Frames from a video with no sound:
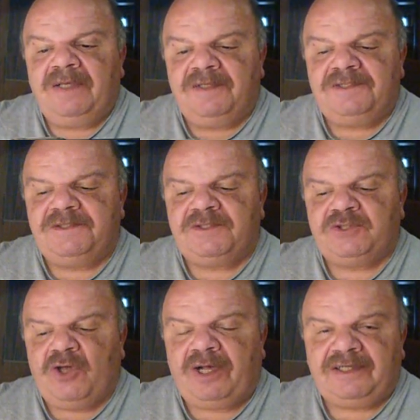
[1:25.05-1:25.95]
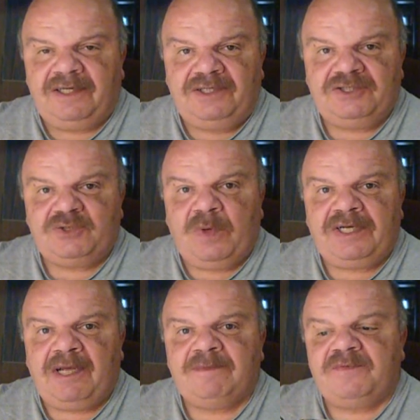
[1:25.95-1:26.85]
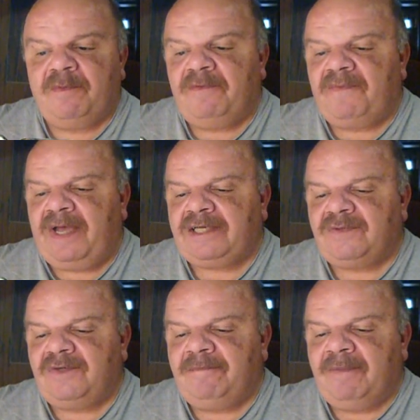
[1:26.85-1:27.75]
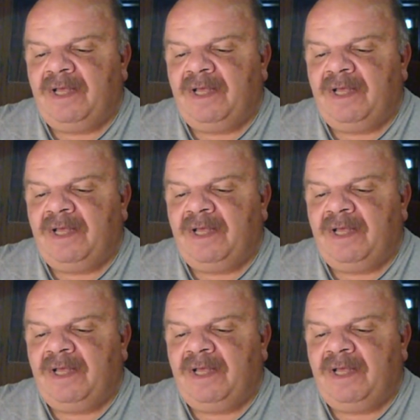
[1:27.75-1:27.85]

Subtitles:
This is the stock gun, just the way it comes from the factory.